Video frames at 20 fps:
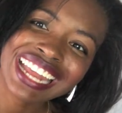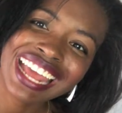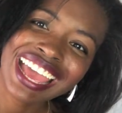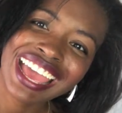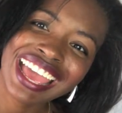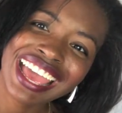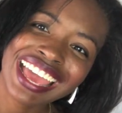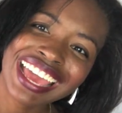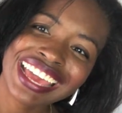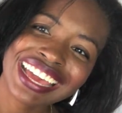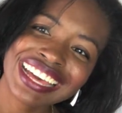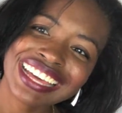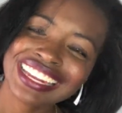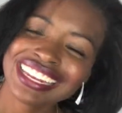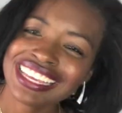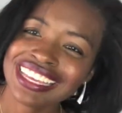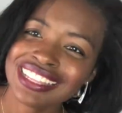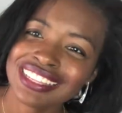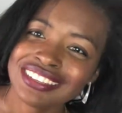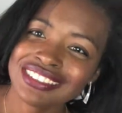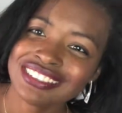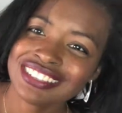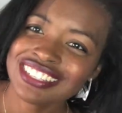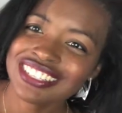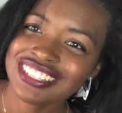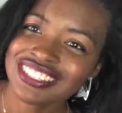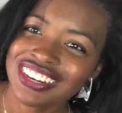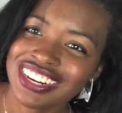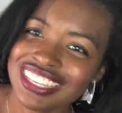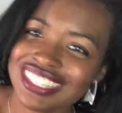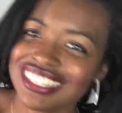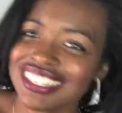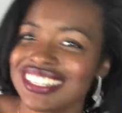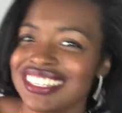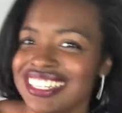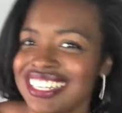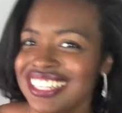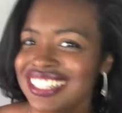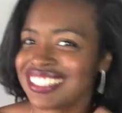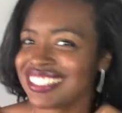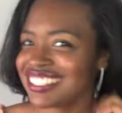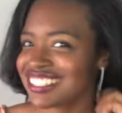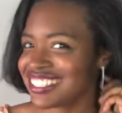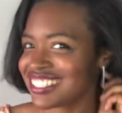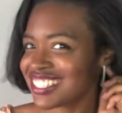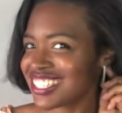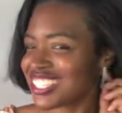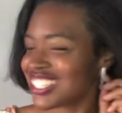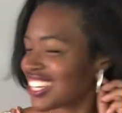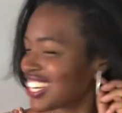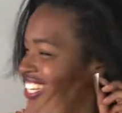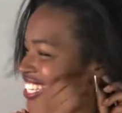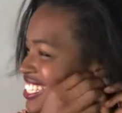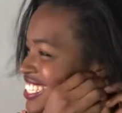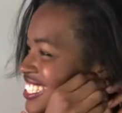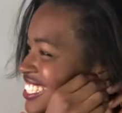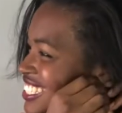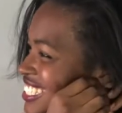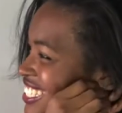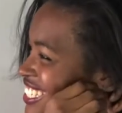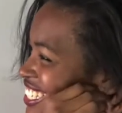Hey honey, little distress on there, little distress.